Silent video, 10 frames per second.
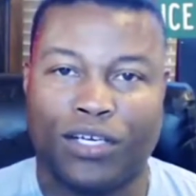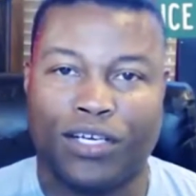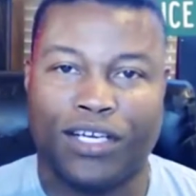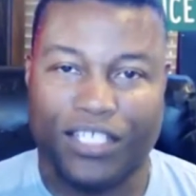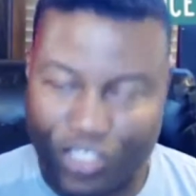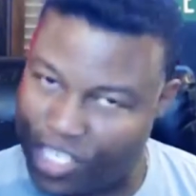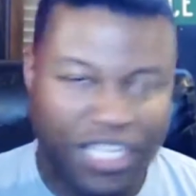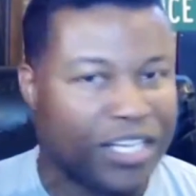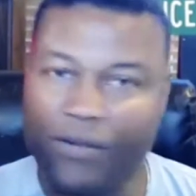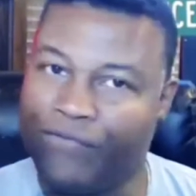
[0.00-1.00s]
is still
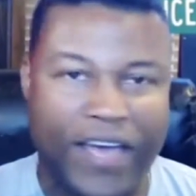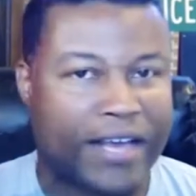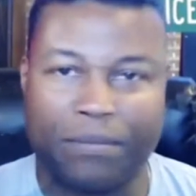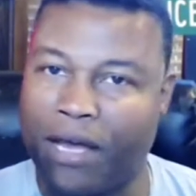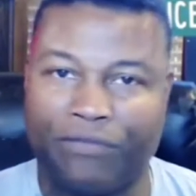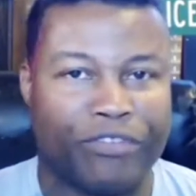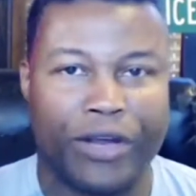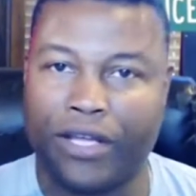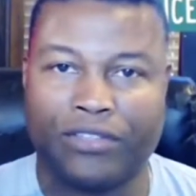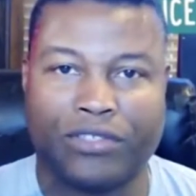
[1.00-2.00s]
in effect, my
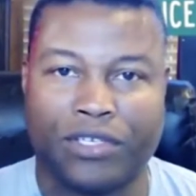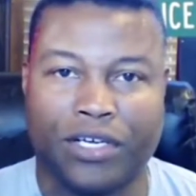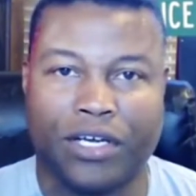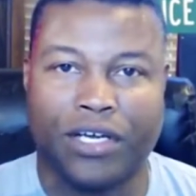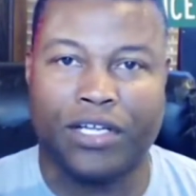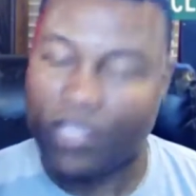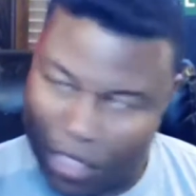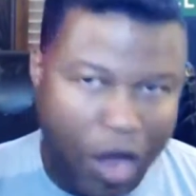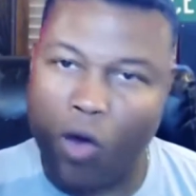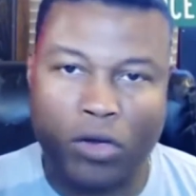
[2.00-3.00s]
friends. The
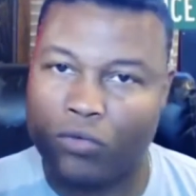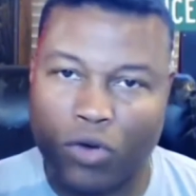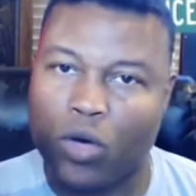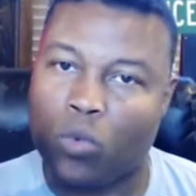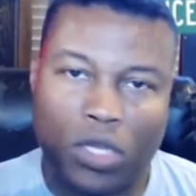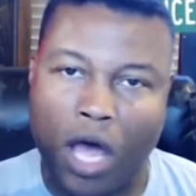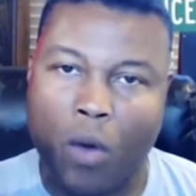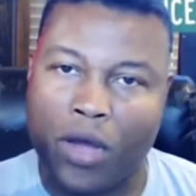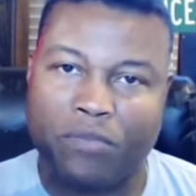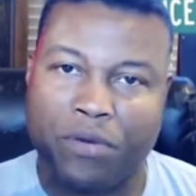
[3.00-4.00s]
golden rule will
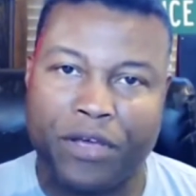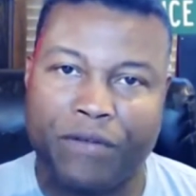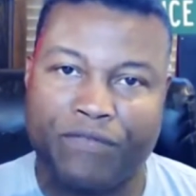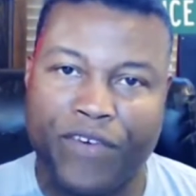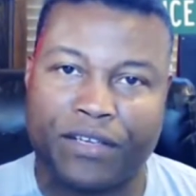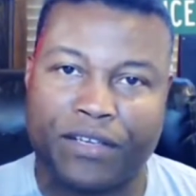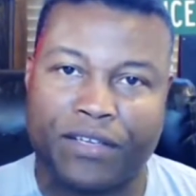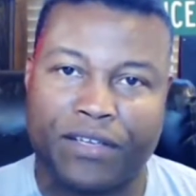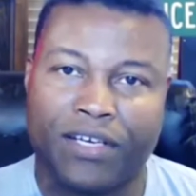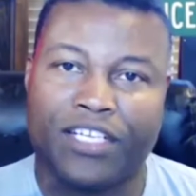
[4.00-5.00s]
always be in effect.
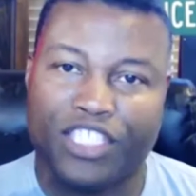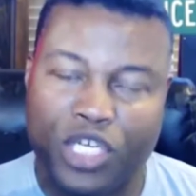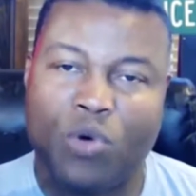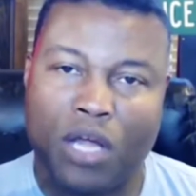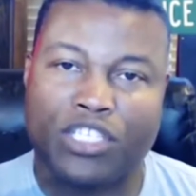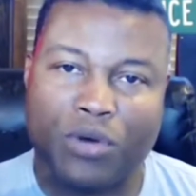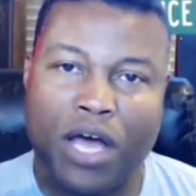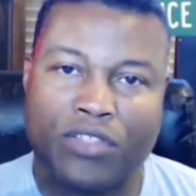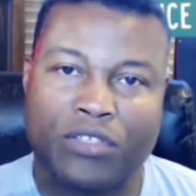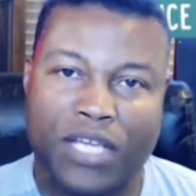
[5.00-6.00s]
Do unto
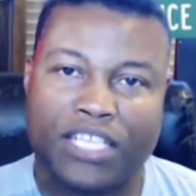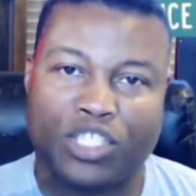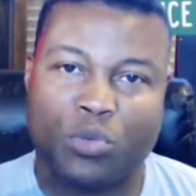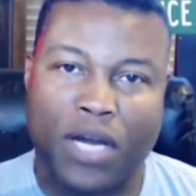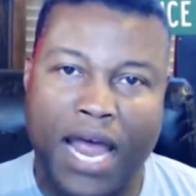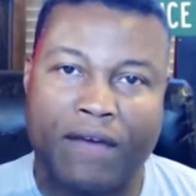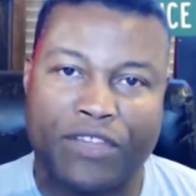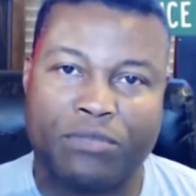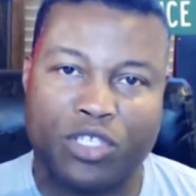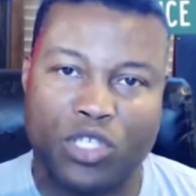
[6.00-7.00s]
others as you would have them
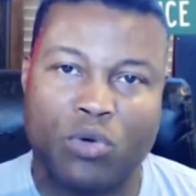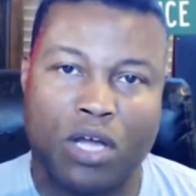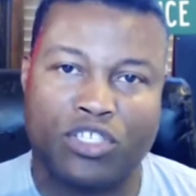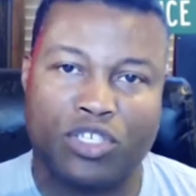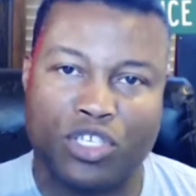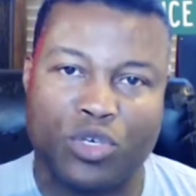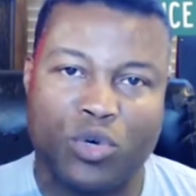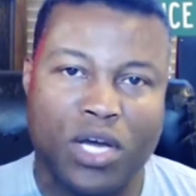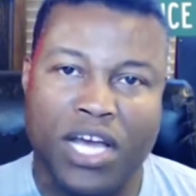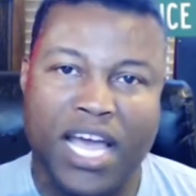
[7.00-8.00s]
to do unto you.
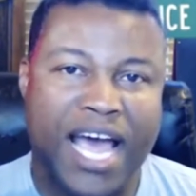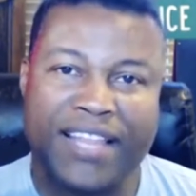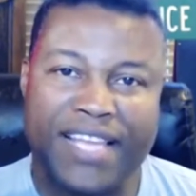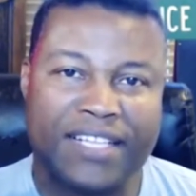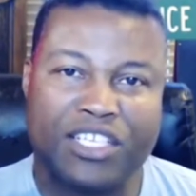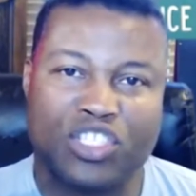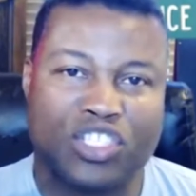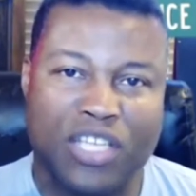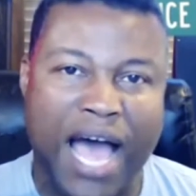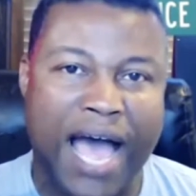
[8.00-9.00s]
And that does
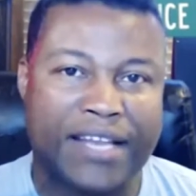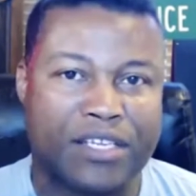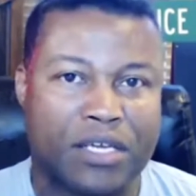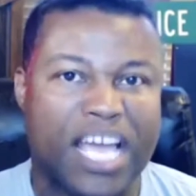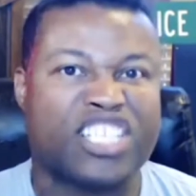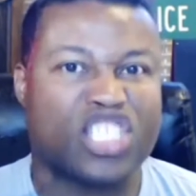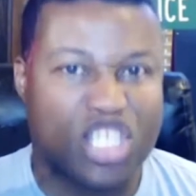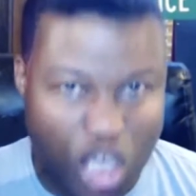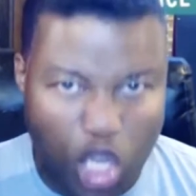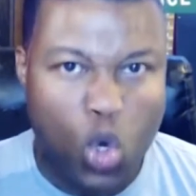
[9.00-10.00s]
not
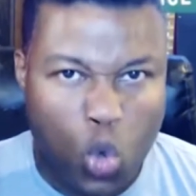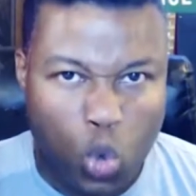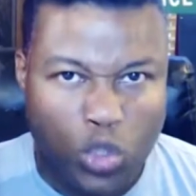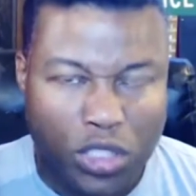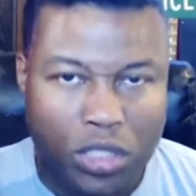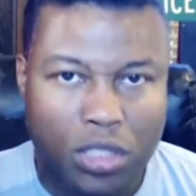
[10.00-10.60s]
exclude